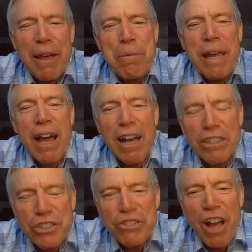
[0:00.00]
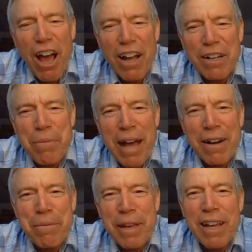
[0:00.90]
Because you talked
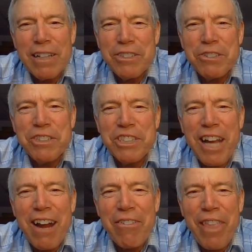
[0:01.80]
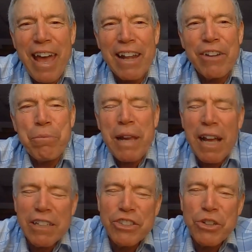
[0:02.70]
about it, because you shared that, and
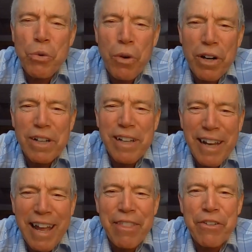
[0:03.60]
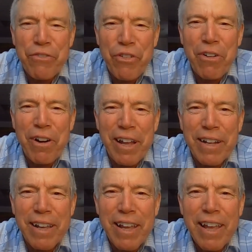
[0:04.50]
because you worked together for
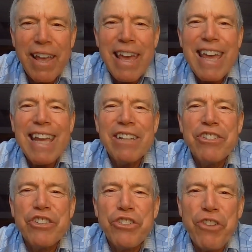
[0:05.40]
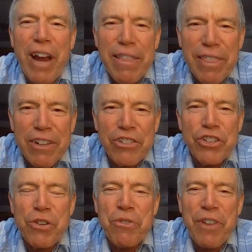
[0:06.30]
it, it strengthens
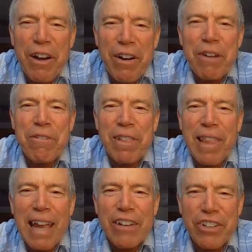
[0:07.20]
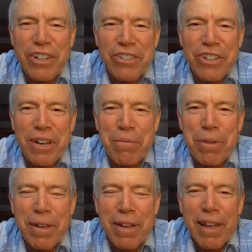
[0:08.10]
your very relationship.
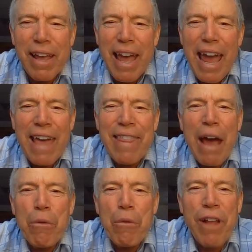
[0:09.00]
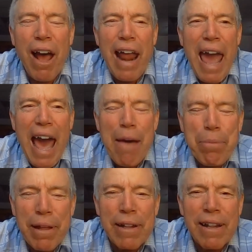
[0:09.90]
And that would not
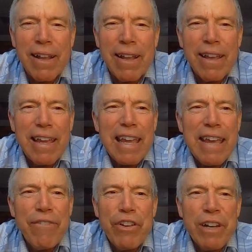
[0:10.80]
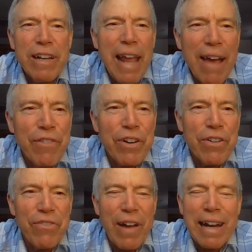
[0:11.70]
happen if you didn't have your
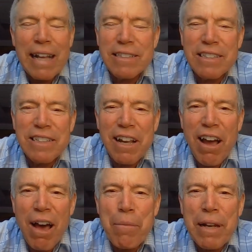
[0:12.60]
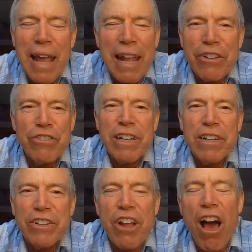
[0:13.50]
finances in common and you
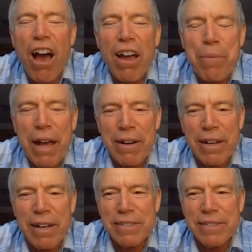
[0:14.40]
didn't talk about it.